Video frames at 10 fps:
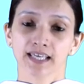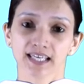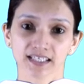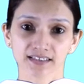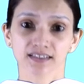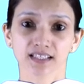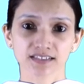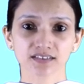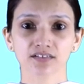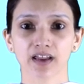In
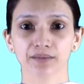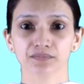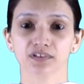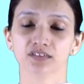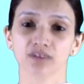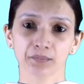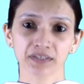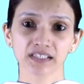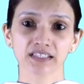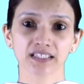this crime, the
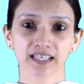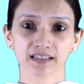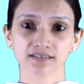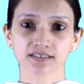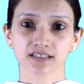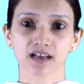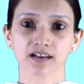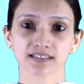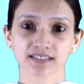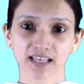criminal gains
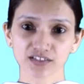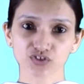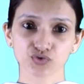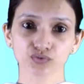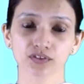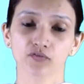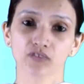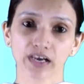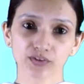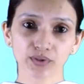access to the
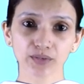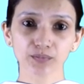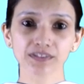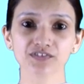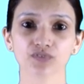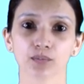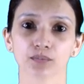valuables from